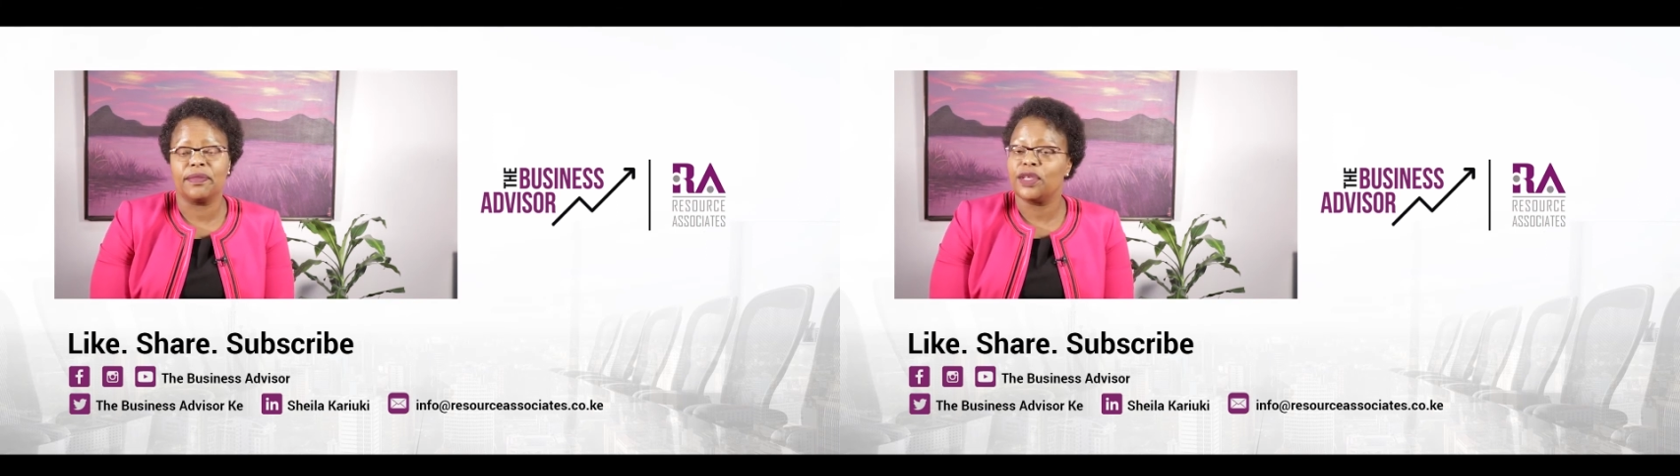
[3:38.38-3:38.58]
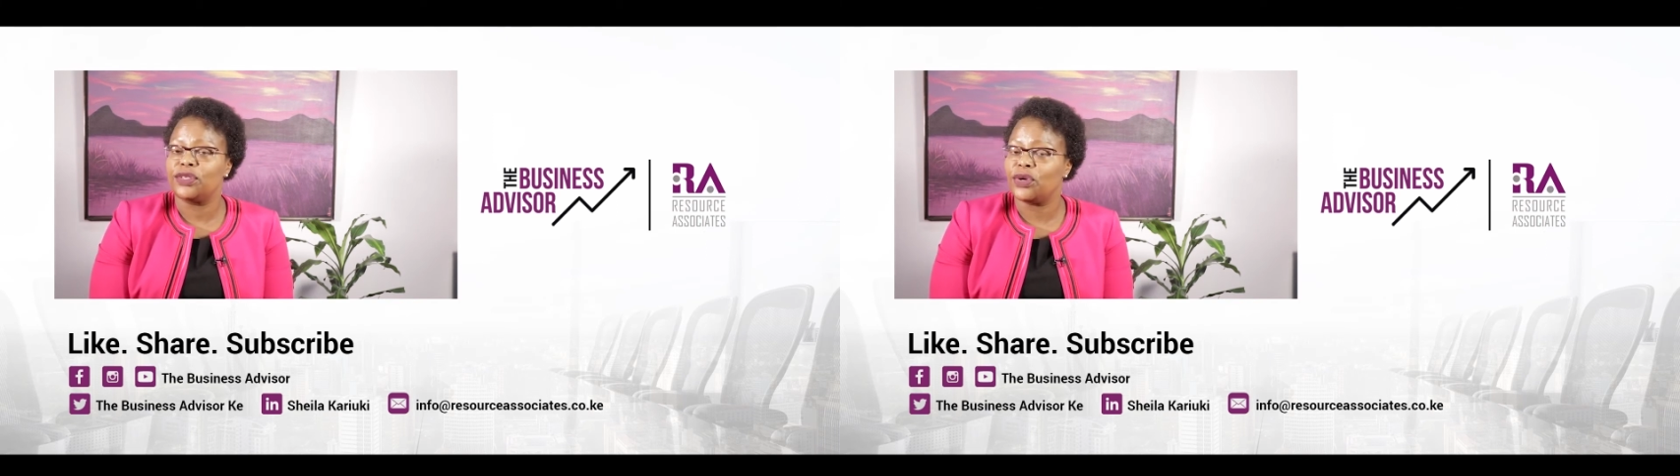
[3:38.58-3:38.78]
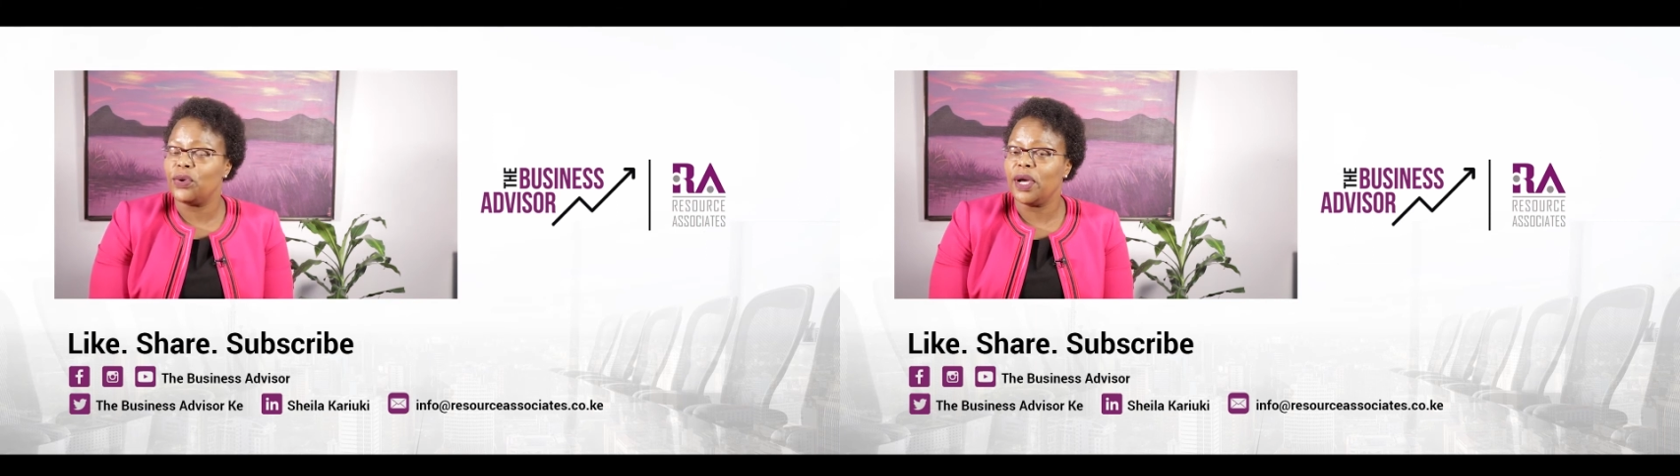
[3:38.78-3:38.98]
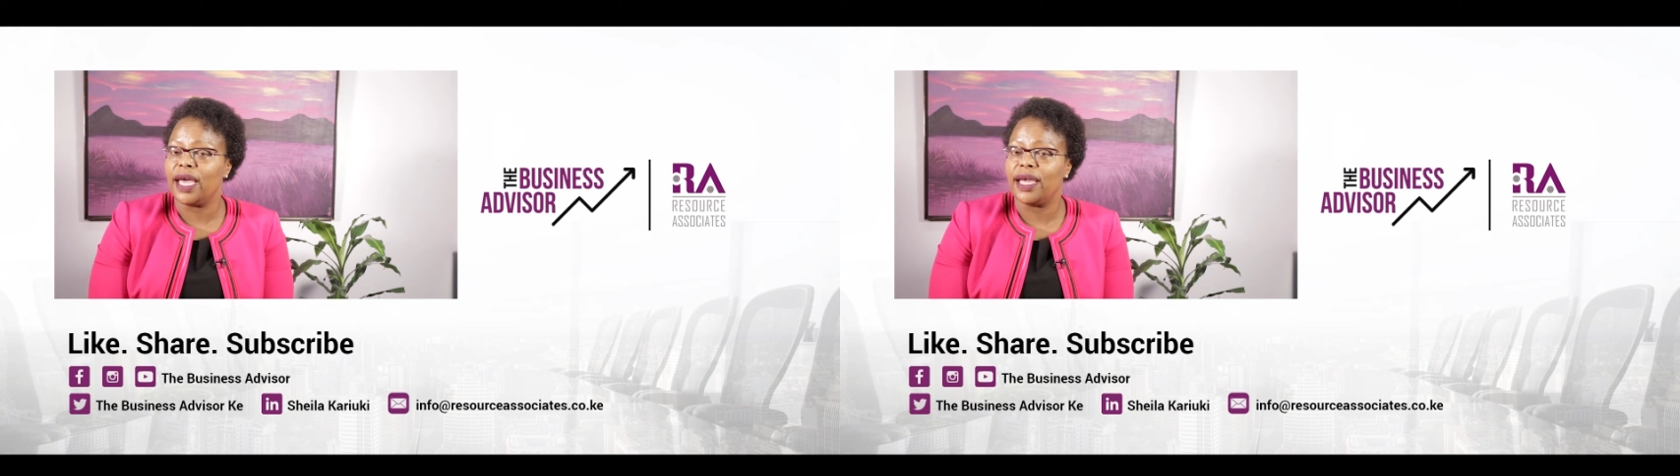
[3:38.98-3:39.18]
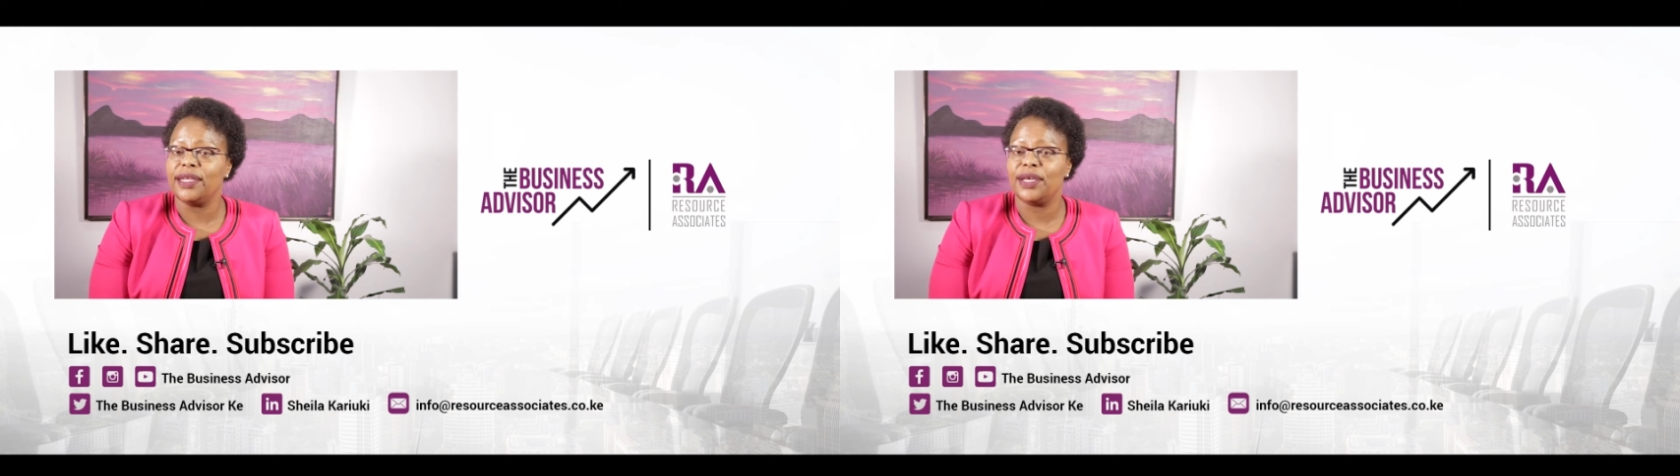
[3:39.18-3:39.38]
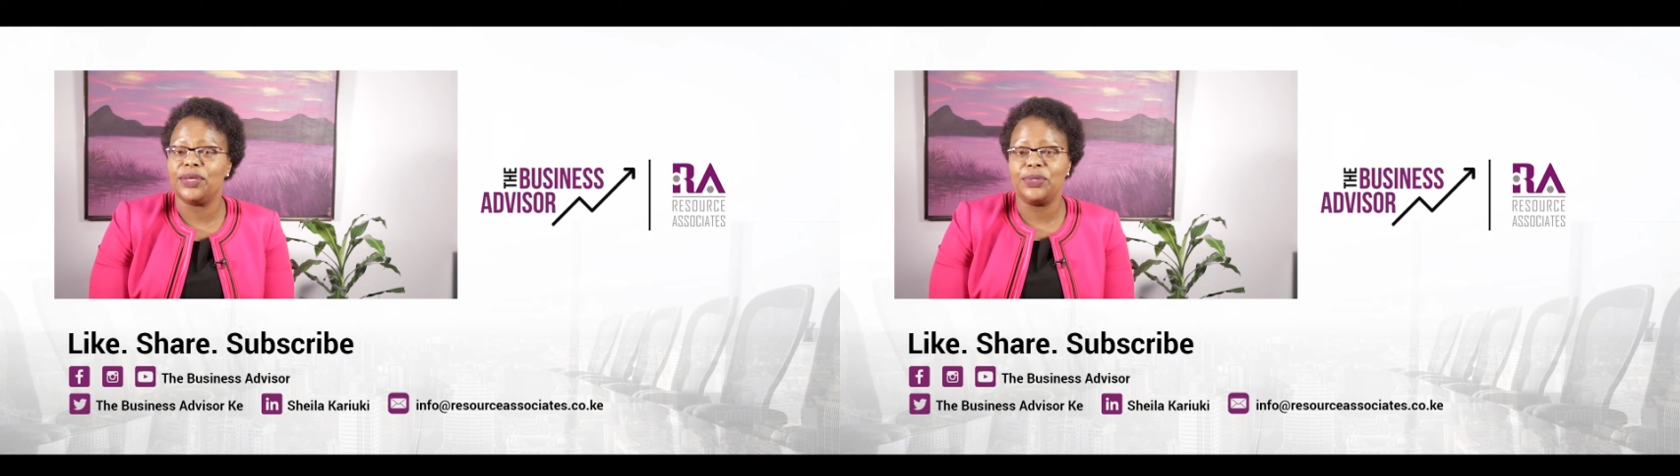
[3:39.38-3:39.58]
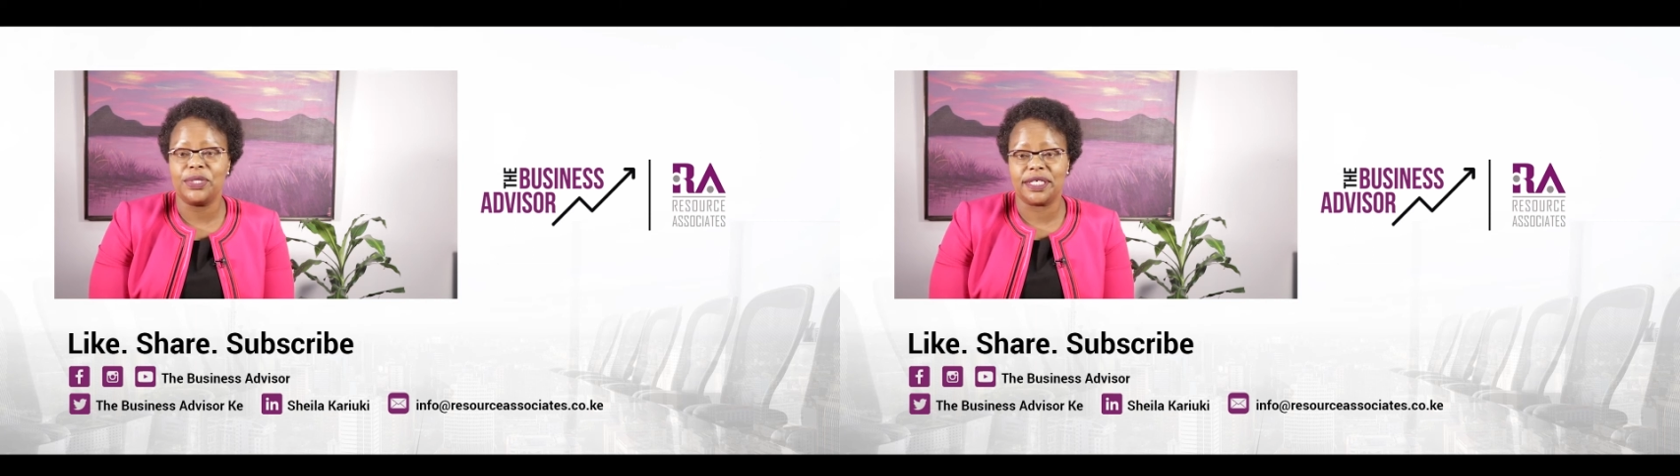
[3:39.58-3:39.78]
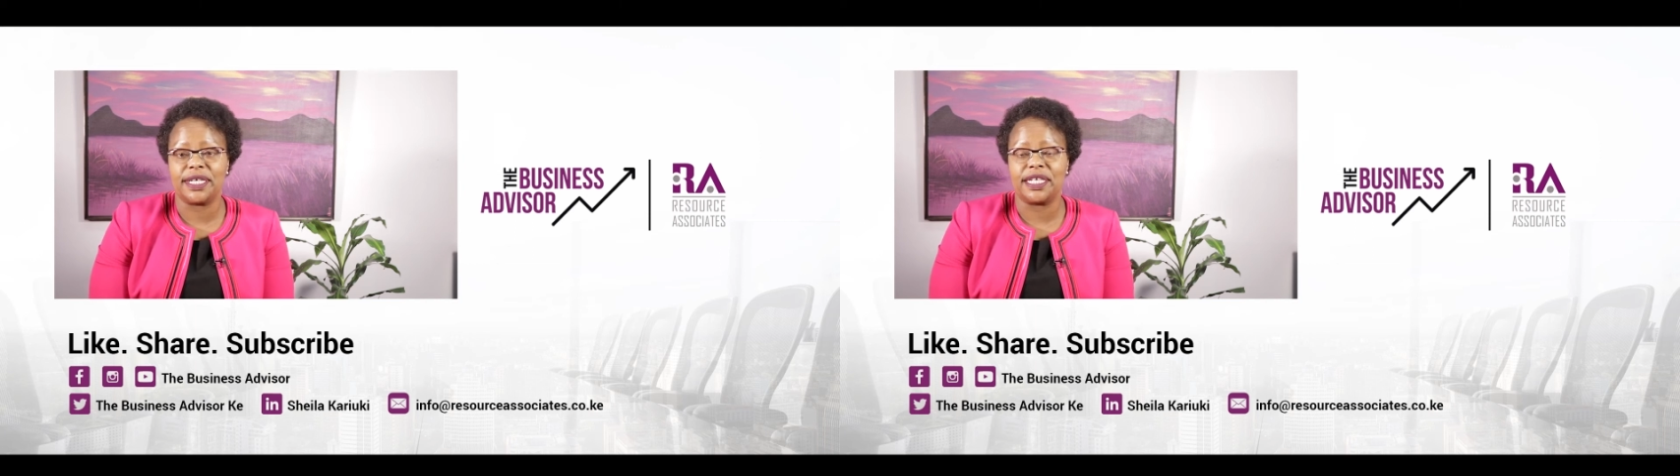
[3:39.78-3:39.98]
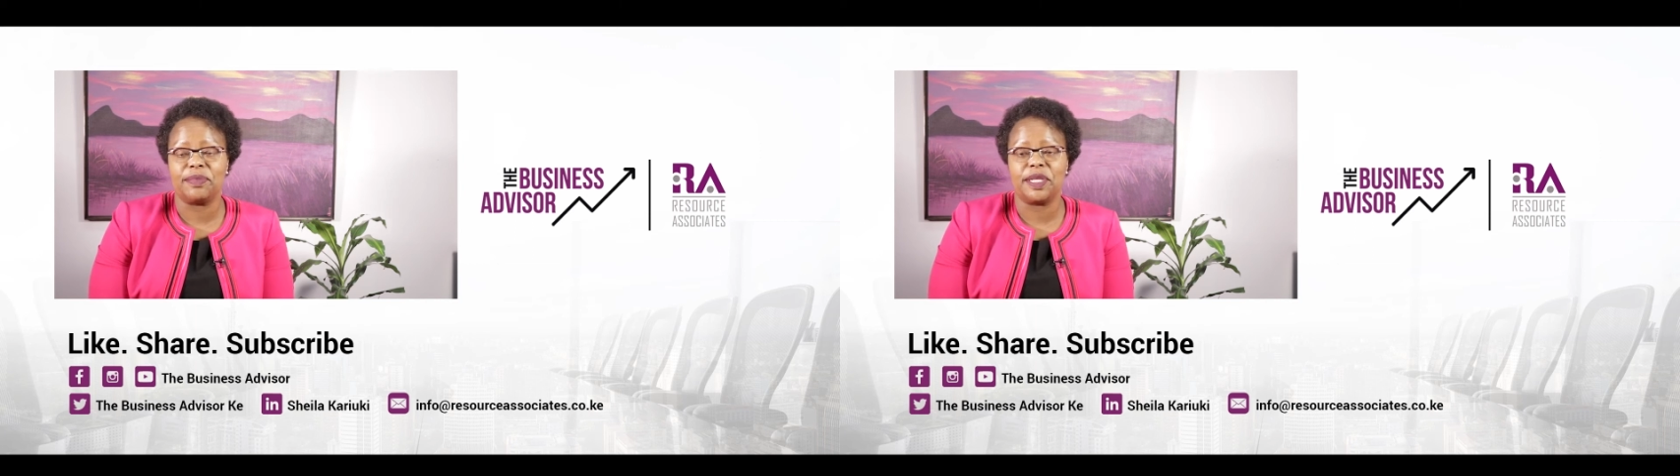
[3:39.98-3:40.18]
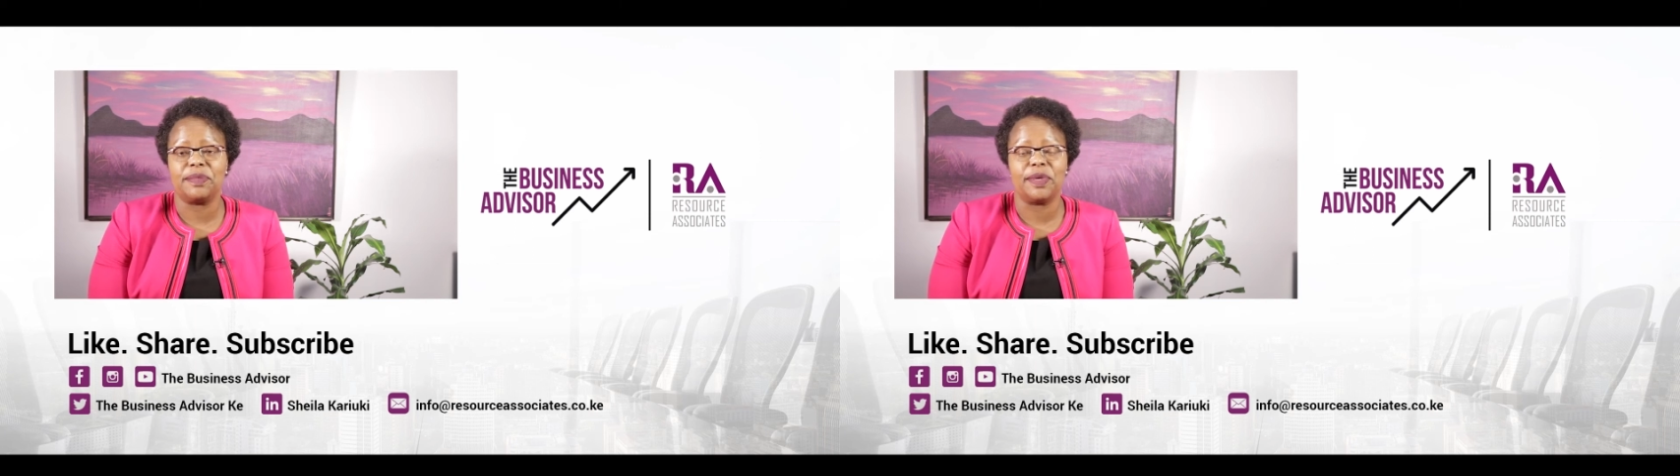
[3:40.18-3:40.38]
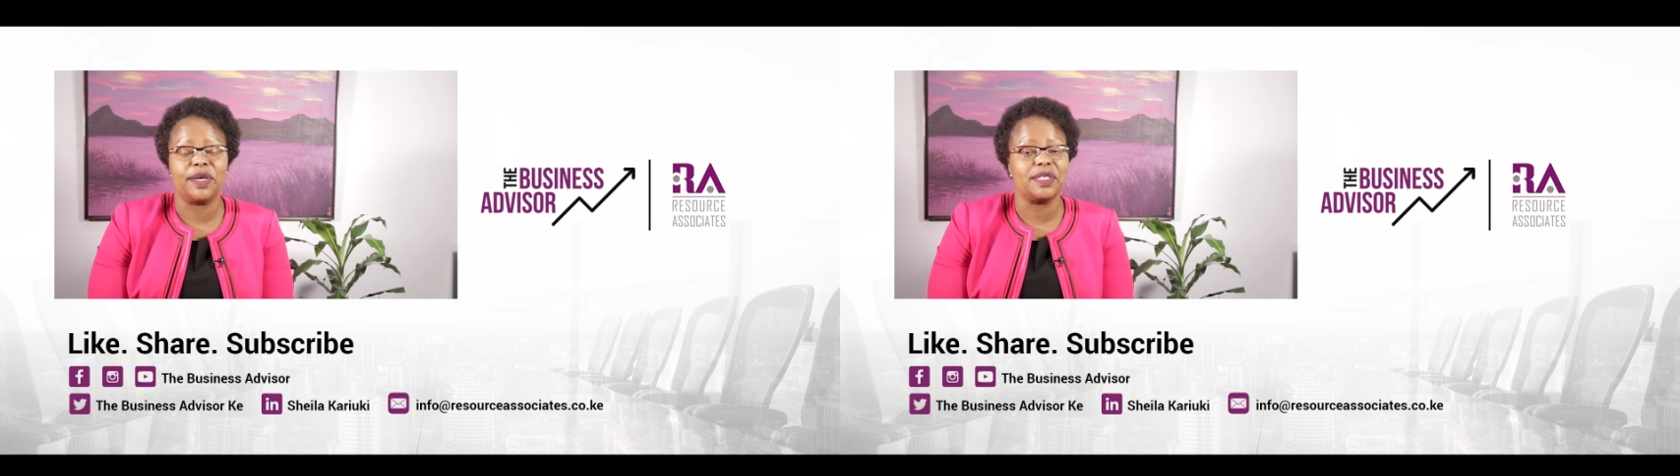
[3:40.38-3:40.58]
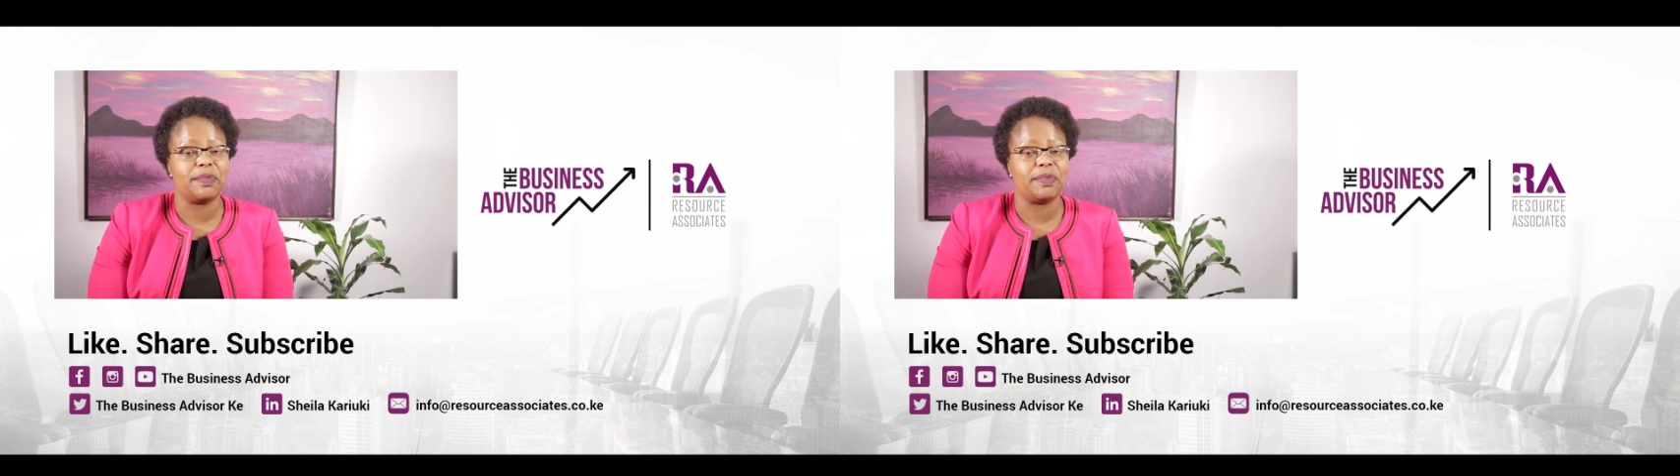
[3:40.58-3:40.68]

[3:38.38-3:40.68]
So go ahead, use assessments because